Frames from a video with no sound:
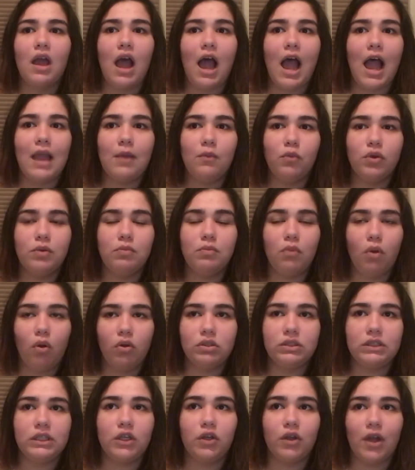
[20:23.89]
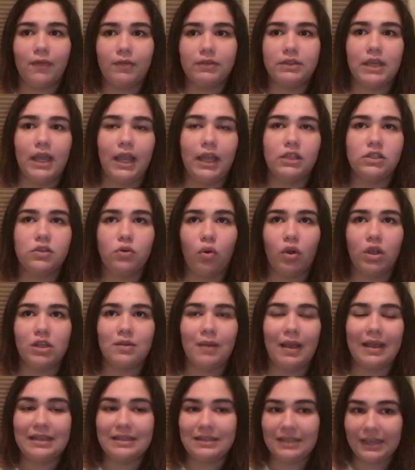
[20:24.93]
I would mostly gravitate towards
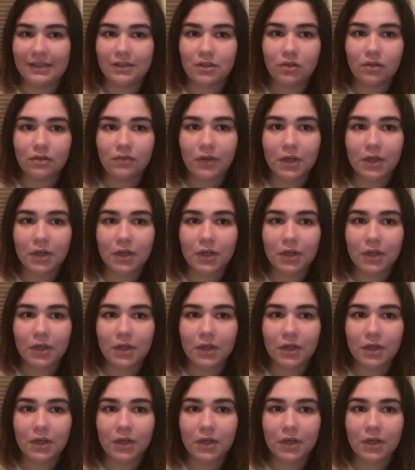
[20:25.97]
my seasonal